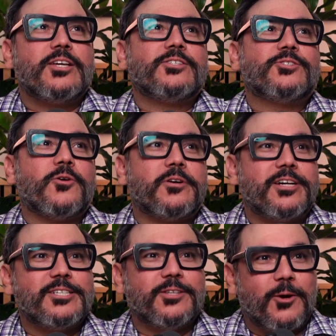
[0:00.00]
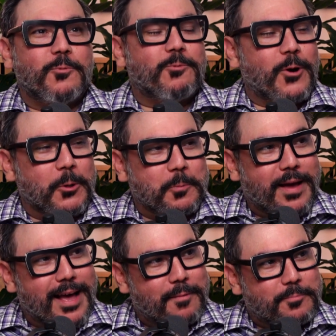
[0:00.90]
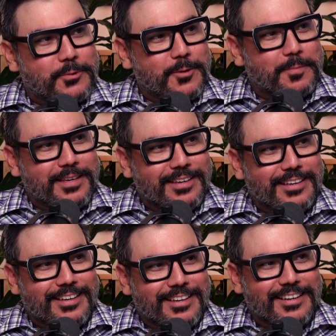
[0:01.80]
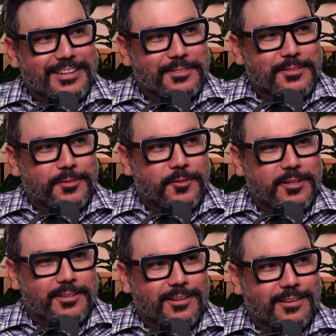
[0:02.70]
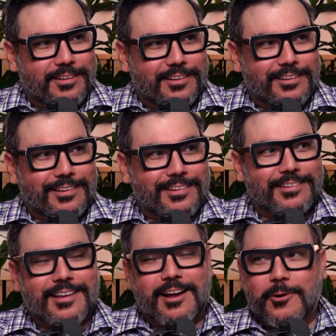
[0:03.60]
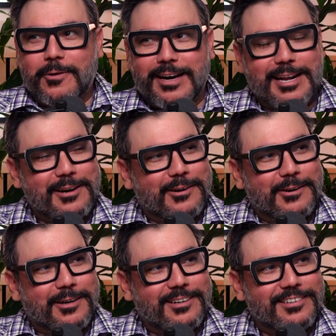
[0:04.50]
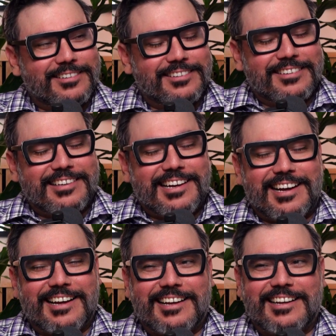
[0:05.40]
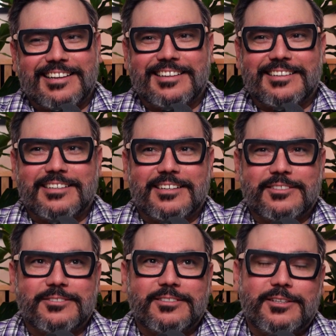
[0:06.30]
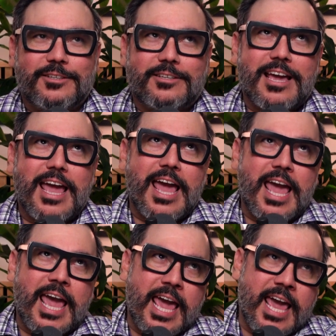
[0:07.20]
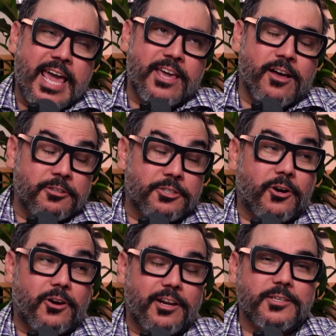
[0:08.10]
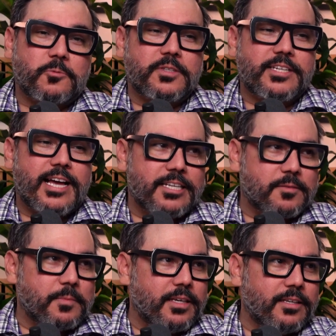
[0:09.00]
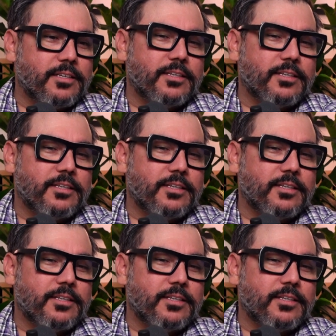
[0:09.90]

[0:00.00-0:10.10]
So there is no roadmap to being the taco editor. A young journalist once asked me